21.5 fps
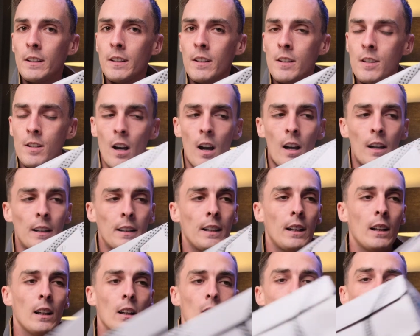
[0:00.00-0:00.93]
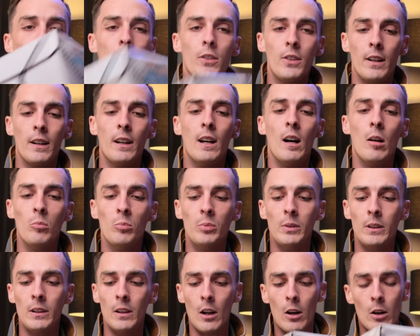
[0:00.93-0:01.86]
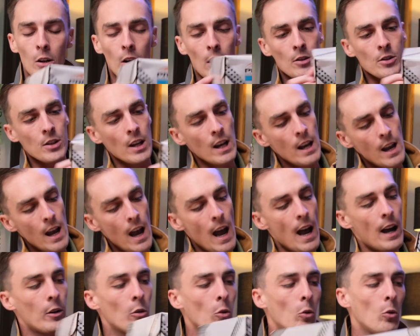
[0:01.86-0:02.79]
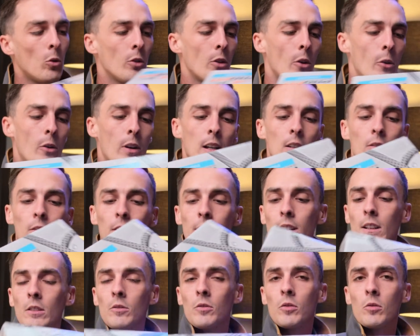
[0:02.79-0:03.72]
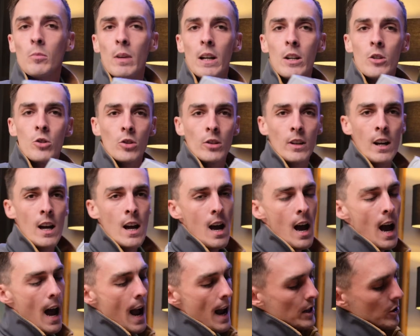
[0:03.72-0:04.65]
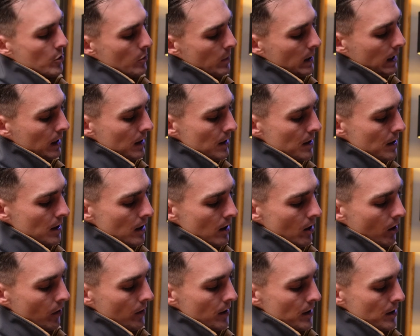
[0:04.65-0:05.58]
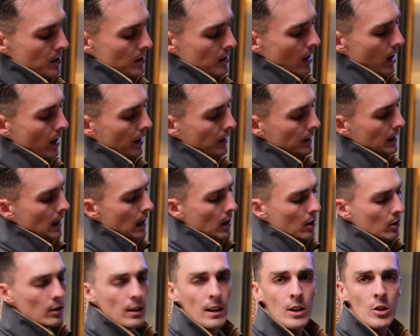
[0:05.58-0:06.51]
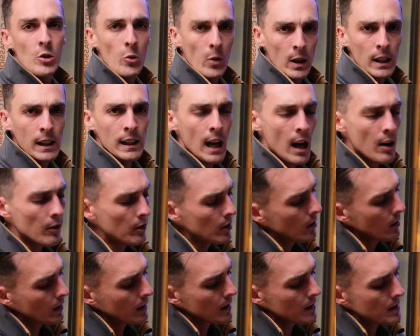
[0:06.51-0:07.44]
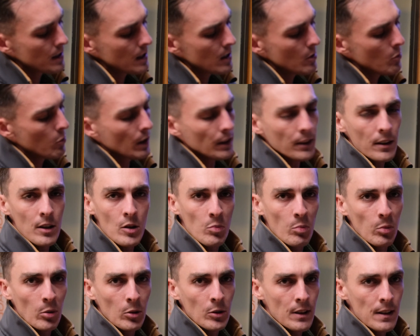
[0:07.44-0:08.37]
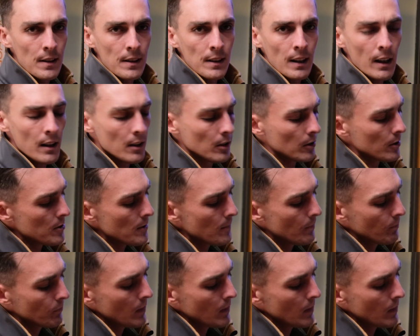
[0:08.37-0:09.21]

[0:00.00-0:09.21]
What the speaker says: designed here with their company logos and all the relevant information as we can see on this side. Now, let's quickly have a look and see what this boot entails.